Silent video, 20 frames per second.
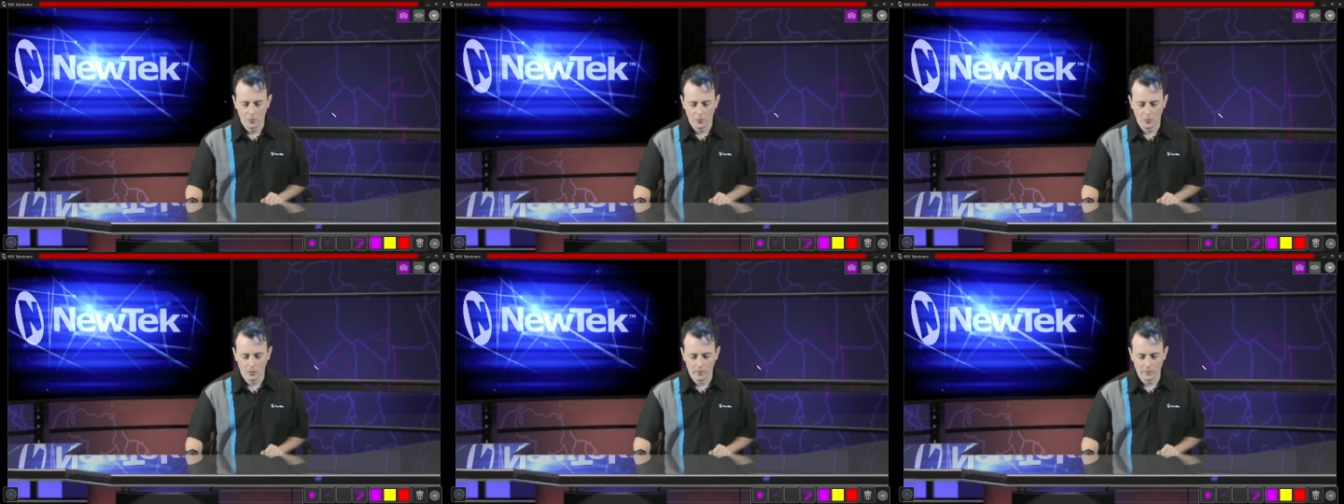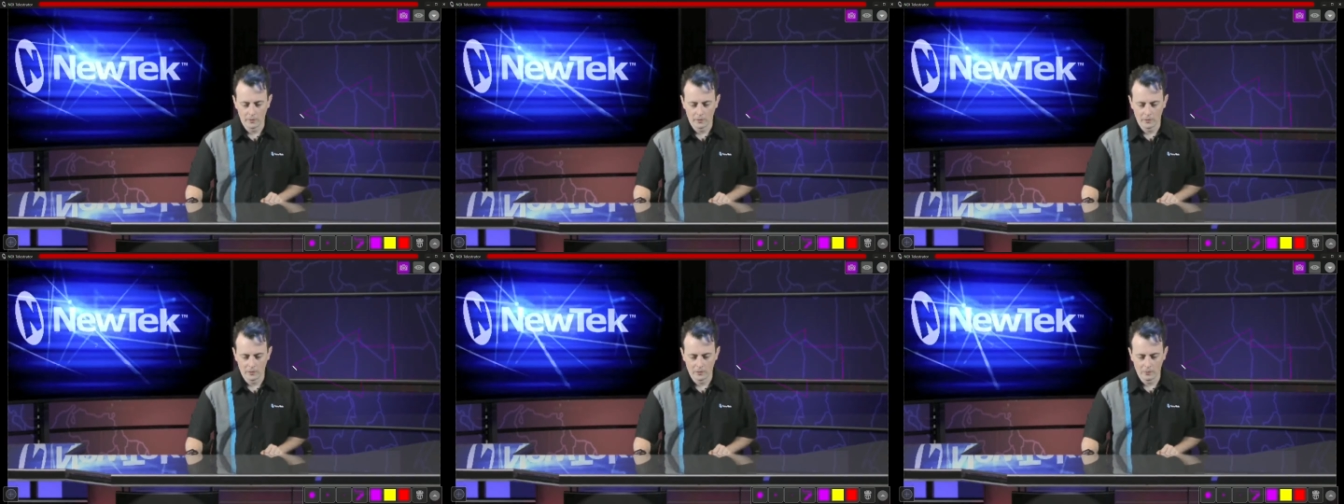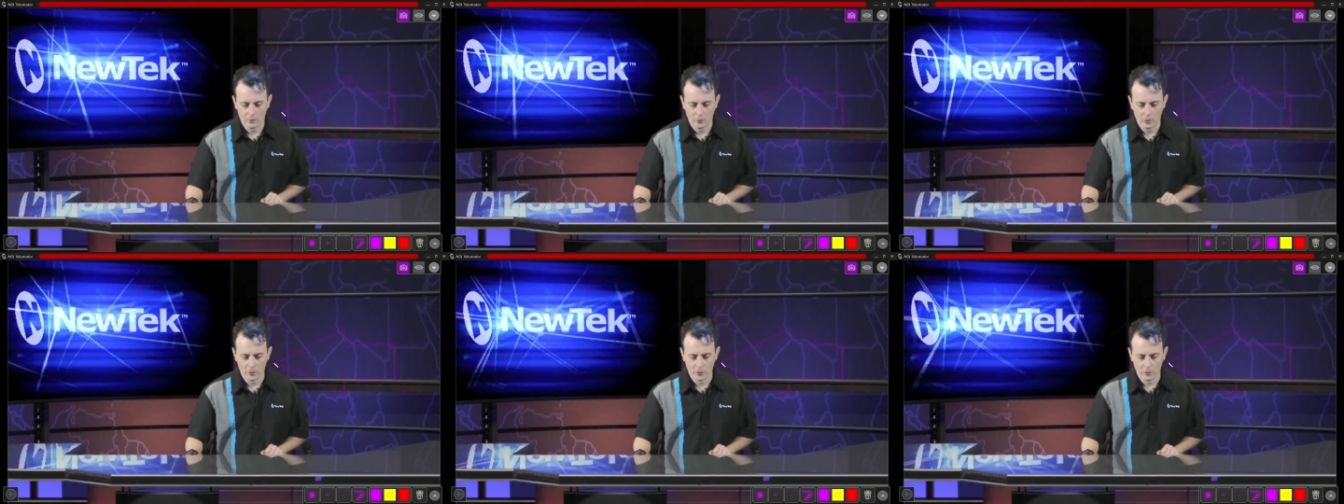and
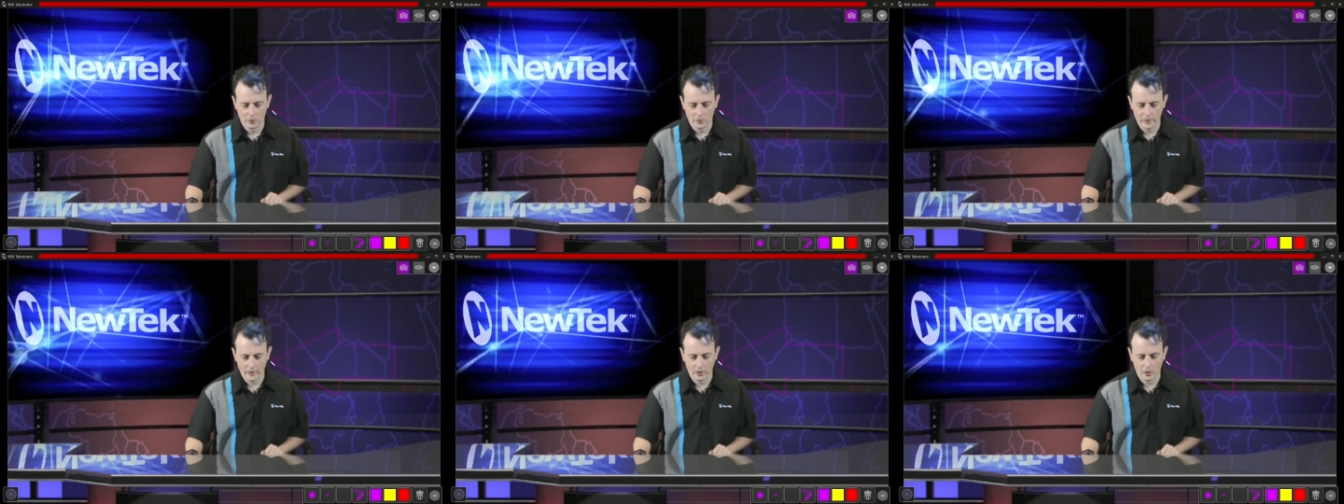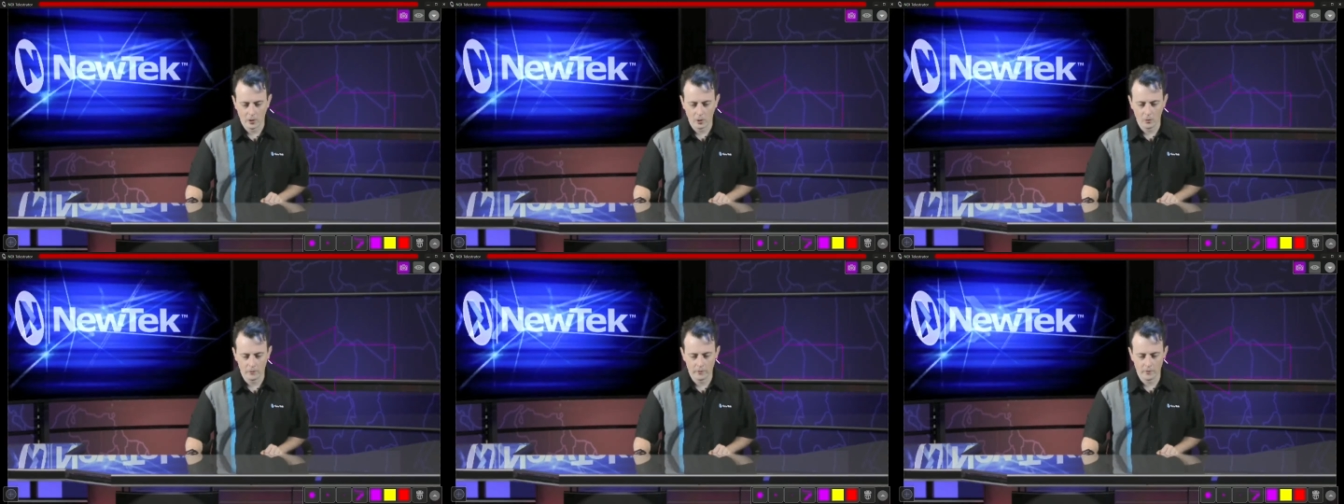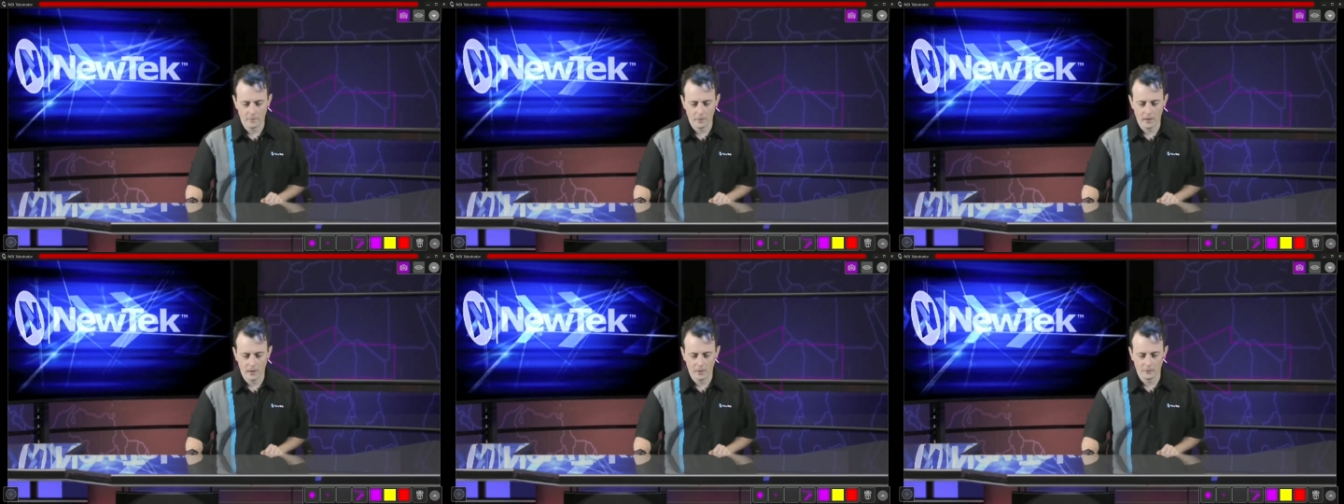where you let go of your
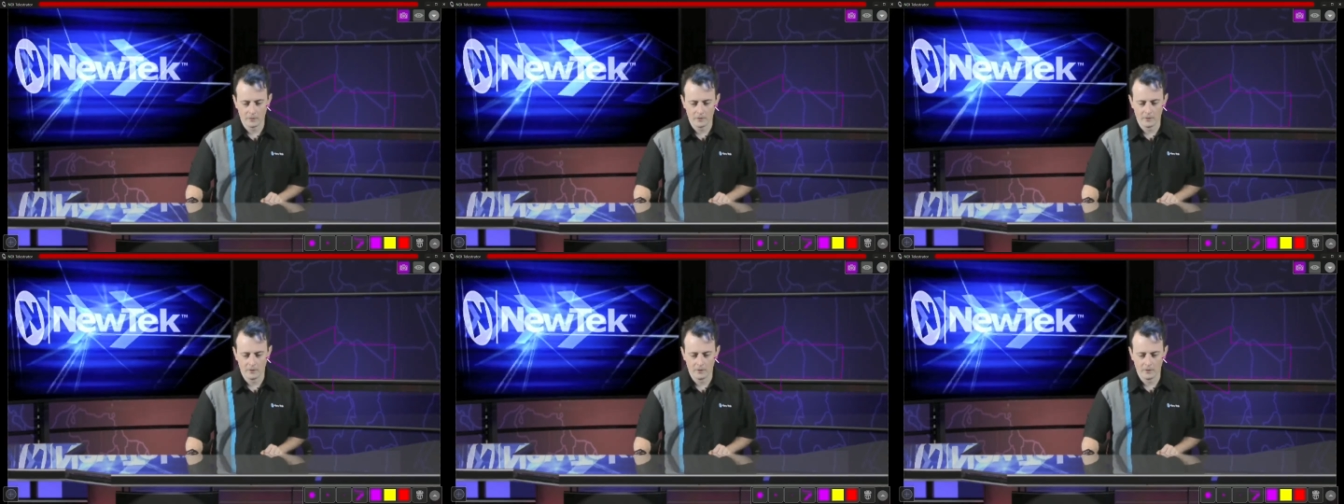mouse,